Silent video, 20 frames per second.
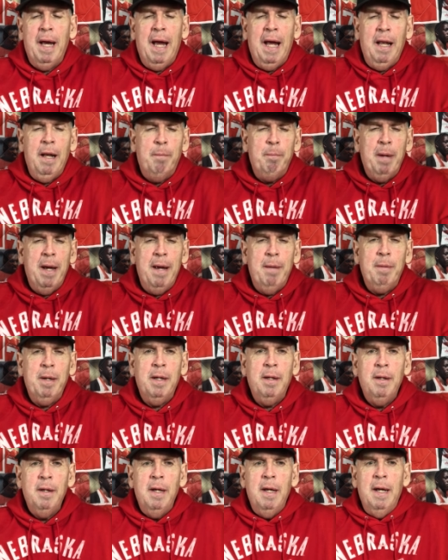
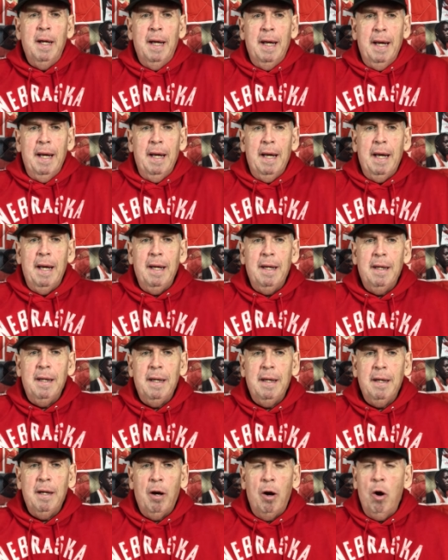Alabama
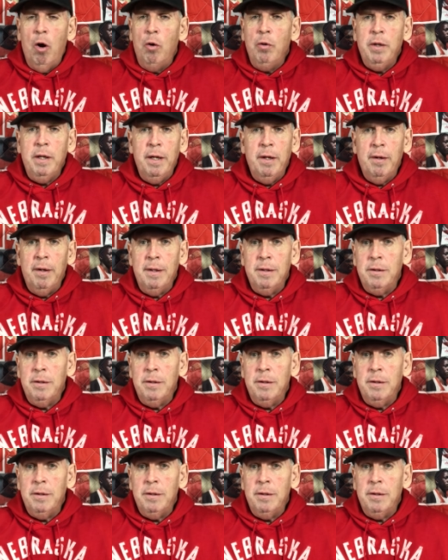all year